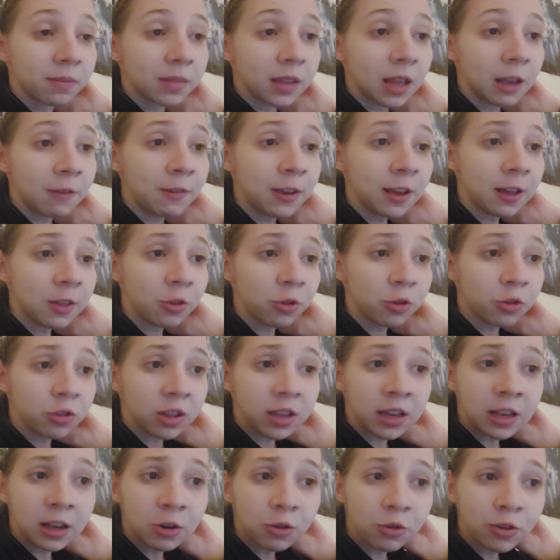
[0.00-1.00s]
They feel
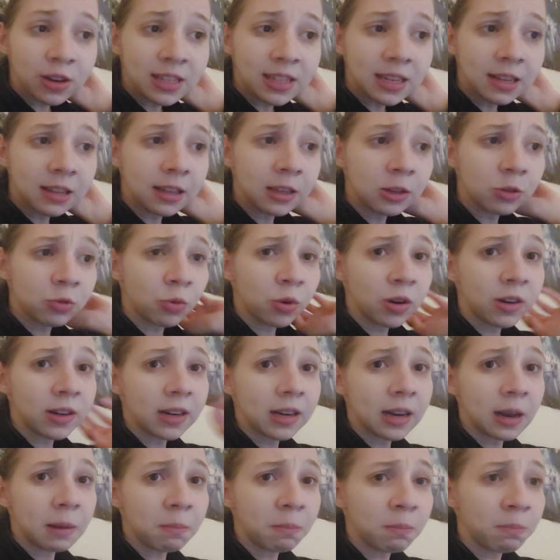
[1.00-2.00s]
increasingly
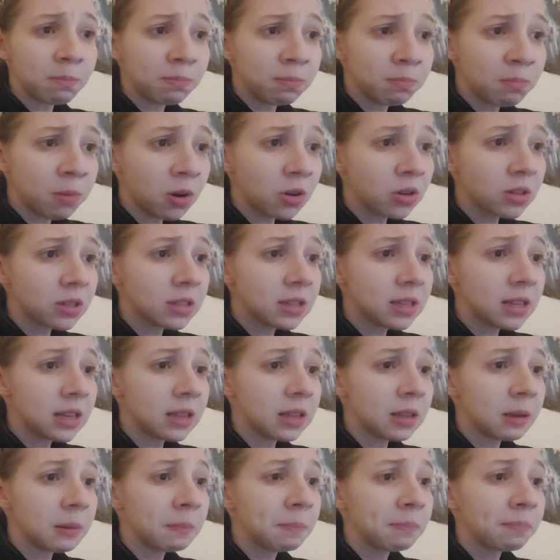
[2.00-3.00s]
thwarted and boxed
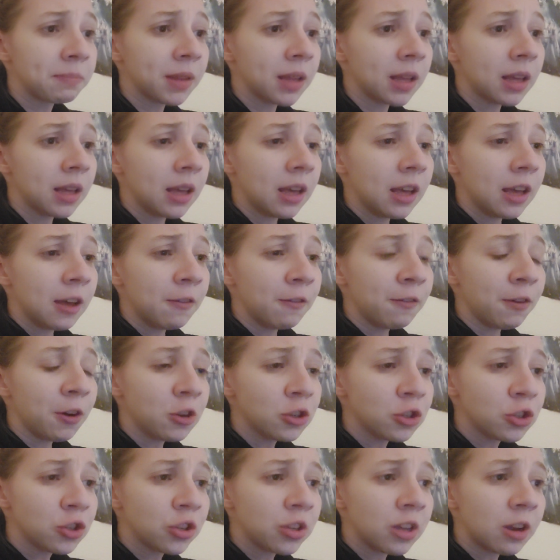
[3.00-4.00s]
in,
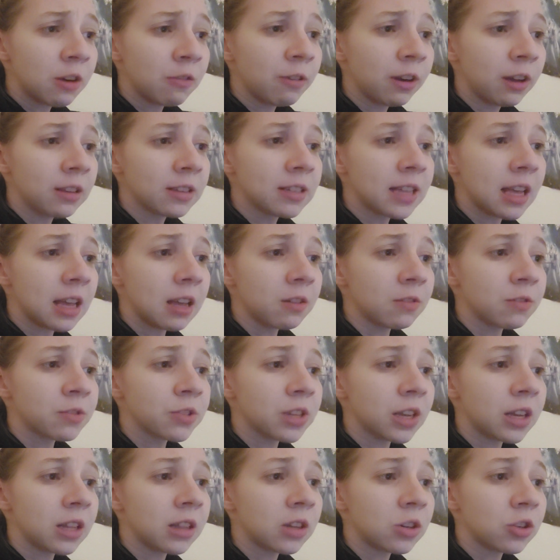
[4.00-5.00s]
false to their real
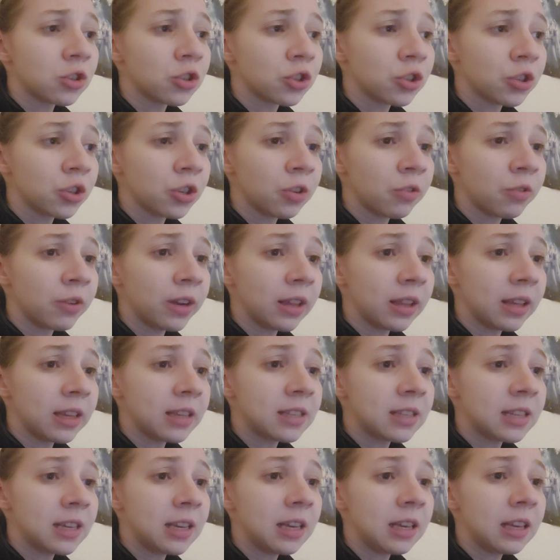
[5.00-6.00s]
selves, and they're sure the real
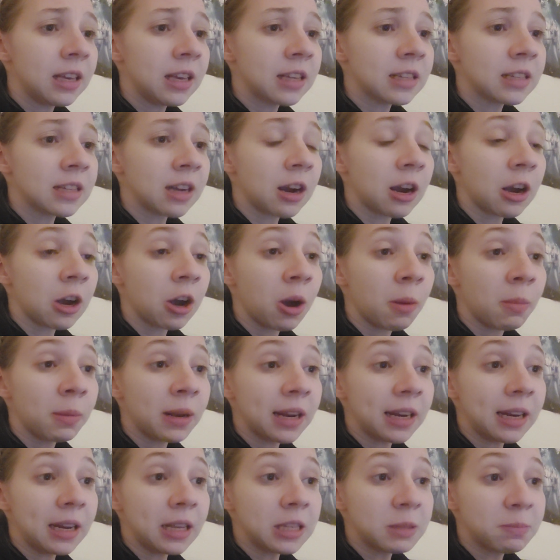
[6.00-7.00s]
thing is their
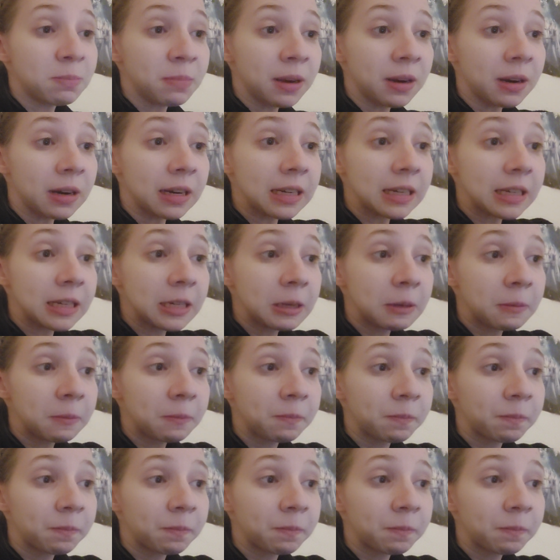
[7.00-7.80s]
accommodating spirit.